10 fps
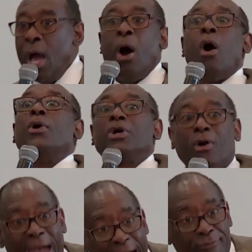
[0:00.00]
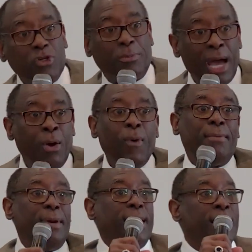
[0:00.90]
Or you're going to have to do no more. Wait a
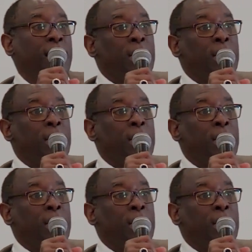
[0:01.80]
minute.